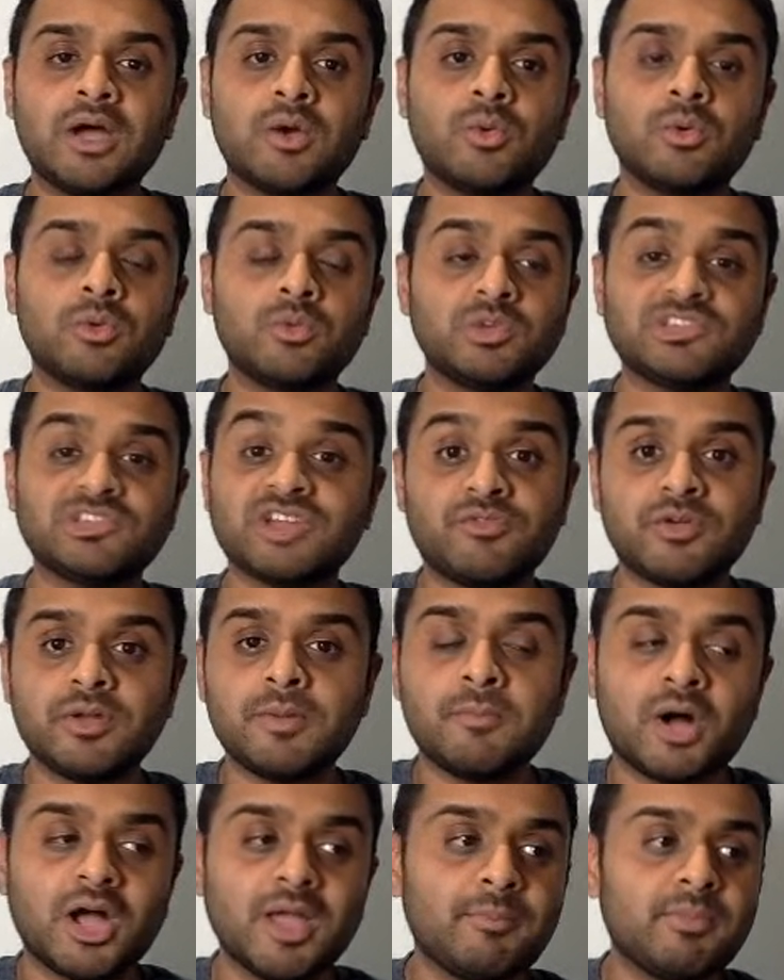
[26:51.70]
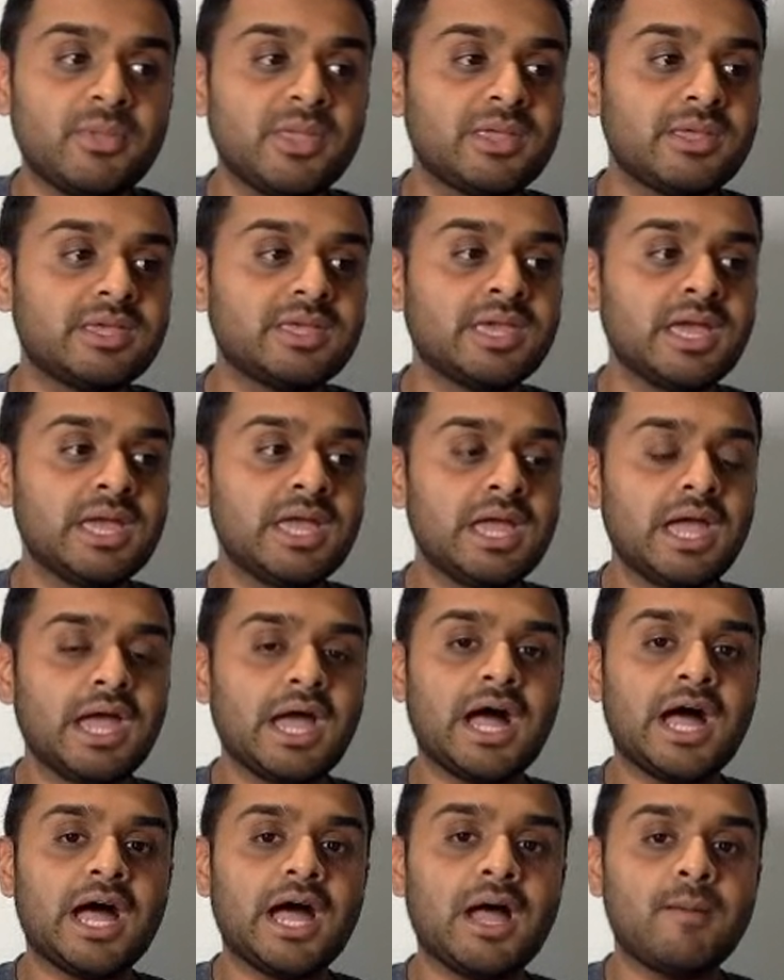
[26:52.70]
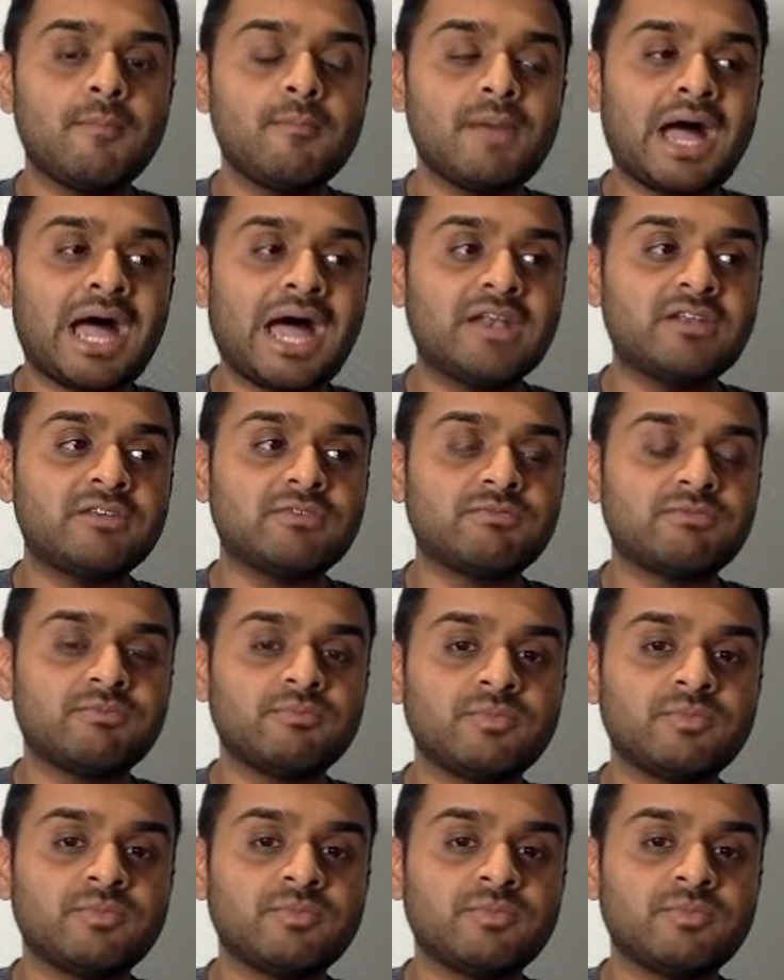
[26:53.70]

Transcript: whichever it might be. And